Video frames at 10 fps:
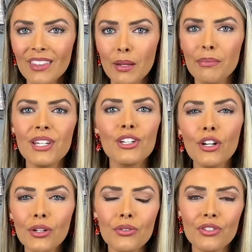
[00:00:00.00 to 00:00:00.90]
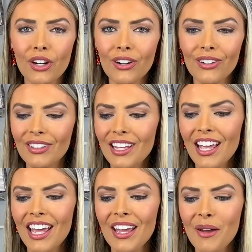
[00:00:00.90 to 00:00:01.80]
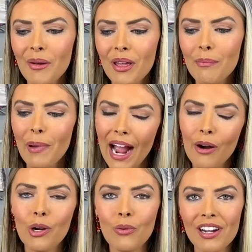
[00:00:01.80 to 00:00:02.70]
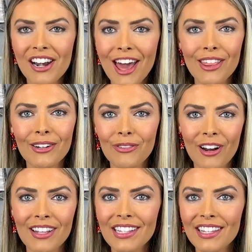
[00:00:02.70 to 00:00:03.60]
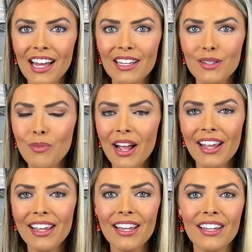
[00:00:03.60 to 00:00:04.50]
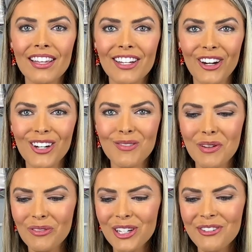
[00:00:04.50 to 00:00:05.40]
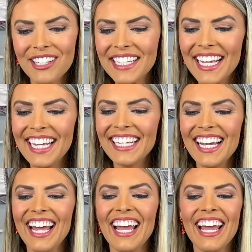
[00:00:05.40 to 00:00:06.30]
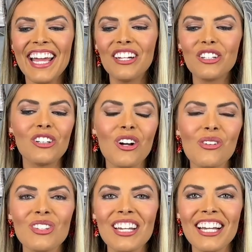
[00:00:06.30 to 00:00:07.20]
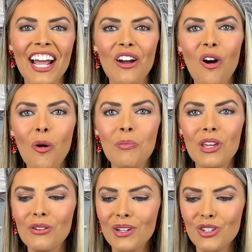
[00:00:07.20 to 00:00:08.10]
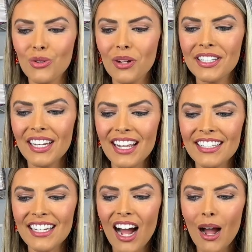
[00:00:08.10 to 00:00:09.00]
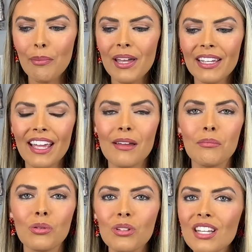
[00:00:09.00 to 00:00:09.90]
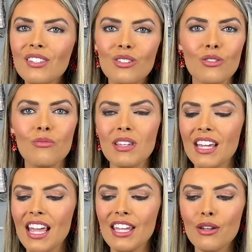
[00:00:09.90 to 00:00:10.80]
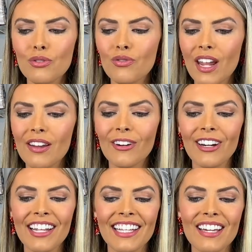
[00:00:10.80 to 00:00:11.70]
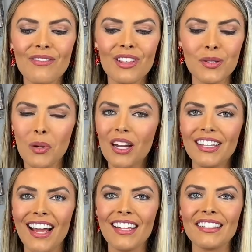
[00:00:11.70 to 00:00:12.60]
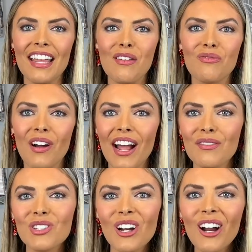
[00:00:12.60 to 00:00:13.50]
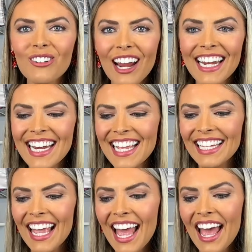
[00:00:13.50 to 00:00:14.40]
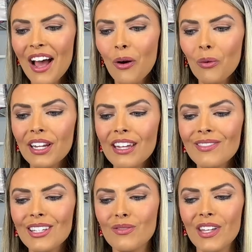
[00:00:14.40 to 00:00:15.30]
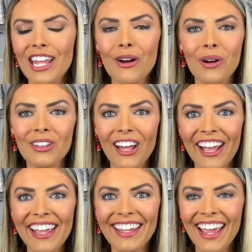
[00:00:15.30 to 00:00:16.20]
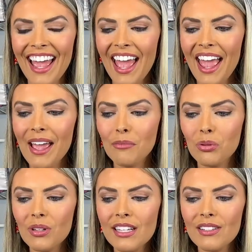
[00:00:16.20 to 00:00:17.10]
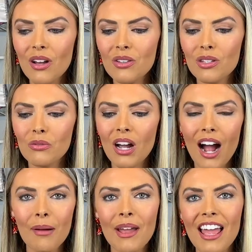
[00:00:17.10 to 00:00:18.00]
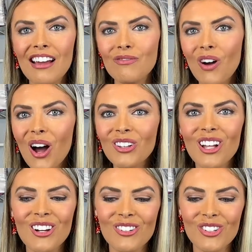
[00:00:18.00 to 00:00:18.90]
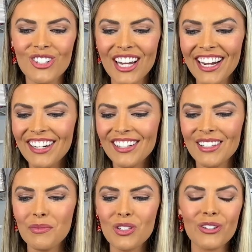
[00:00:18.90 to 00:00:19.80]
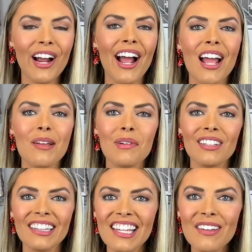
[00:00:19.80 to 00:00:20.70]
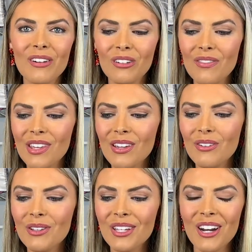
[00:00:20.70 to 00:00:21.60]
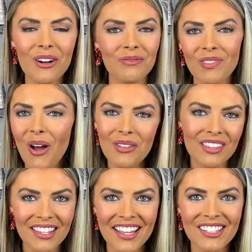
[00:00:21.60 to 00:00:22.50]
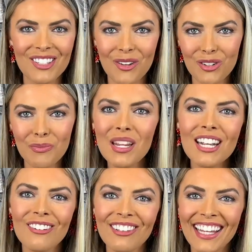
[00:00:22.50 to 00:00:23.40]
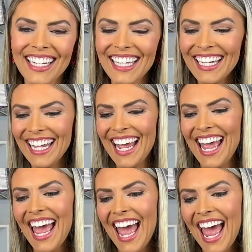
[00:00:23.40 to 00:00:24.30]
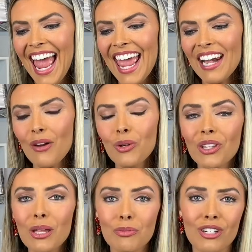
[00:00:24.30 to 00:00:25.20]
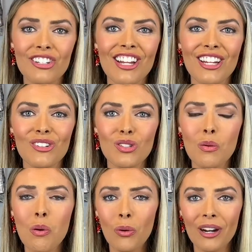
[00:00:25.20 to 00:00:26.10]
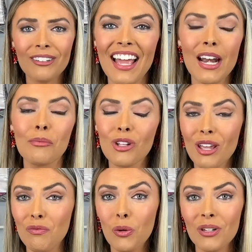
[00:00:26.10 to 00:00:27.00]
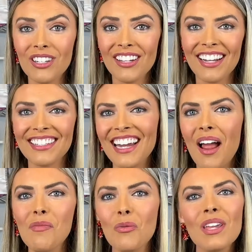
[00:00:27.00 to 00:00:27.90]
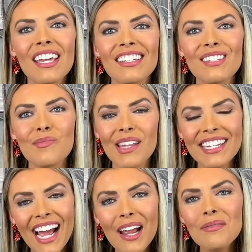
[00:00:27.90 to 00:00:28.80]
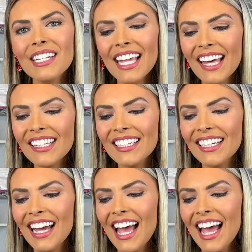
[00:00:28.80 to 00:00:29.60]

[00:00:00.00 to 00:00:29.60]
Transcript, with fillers: Be a girl's girl Empower one another, friends. That is my encouragement for you today. In closing, I hope you enjoyed today's topic, and please do me a huge favor and give this podcast a five star rating or give this video a like. And please also comment, follow, share, subscribe, leave a review, you know, all the things social media related. And I really appreciate your support, and I'm looking forward to the next time that we get to spend time together.